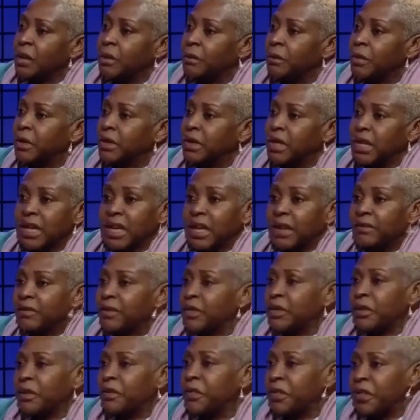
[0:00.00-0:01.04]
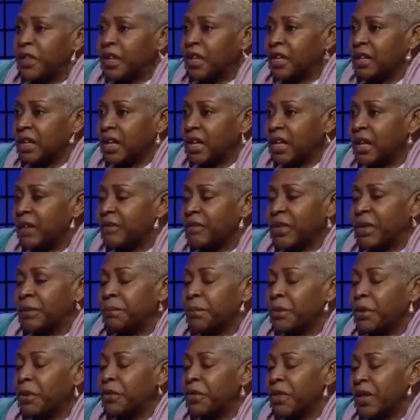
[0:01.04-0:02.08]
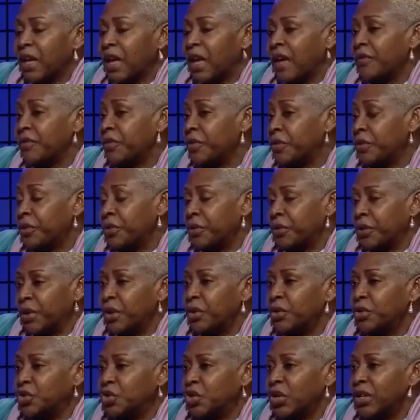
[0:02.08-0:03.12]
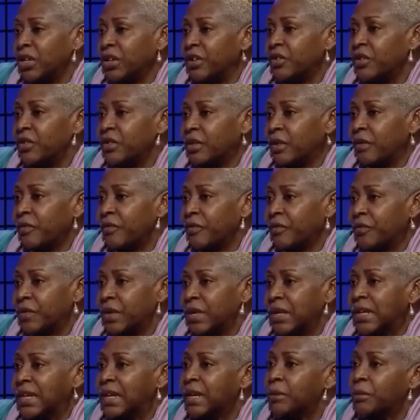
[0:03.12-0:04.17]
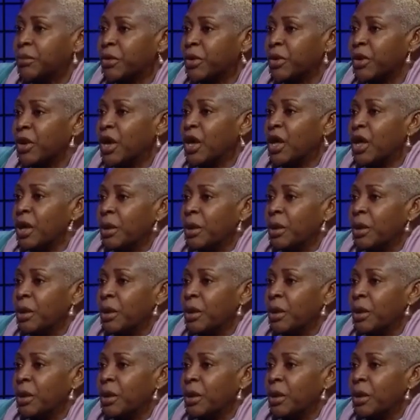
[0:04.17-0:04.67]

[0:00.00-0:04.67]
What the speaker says: But they gave nothing. They gave them nothing after 300 years of free labor.